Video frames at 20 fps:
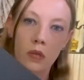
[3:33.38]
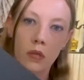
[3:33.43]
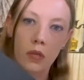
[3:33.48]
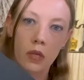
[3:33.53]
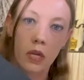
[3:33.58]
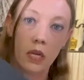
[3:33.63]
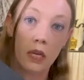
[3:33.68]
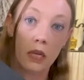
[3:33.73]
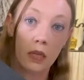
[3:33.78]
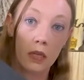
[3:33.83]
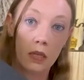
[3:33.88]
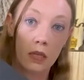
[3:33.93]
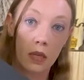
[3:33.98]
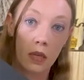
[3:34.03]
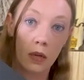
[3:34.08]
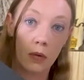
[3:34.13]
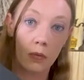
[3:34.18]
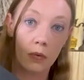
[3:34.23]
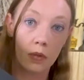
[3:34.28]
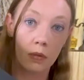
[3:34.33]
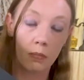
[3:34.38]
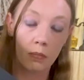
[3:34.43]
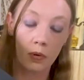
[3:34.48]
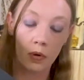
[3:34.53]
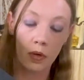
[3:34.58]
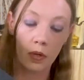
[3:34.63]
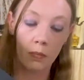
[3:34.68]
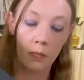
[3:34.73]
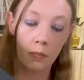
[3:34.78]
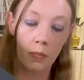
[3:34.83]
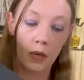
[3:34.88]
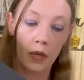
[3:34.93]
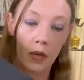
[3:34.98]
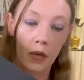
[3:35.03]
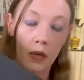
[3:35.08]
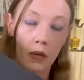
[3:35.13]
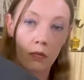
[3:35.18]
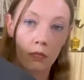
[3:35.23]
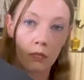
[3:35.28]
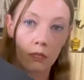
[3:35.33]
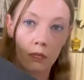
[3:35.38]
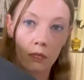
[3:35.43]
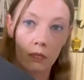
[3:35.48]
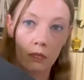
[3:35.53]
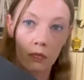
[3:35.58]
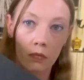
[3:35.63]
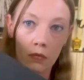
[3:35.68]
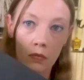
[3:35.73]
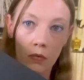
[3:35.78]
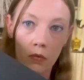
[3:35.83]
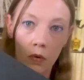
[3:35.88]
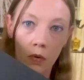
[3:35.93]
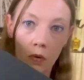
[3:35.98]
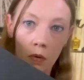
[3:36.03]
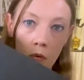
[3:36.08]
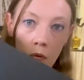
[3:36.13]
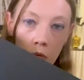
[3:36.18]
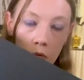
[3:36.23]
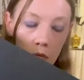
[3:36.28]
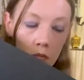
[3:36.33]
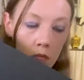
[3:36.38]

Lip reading: I did say it was a pretty big roll.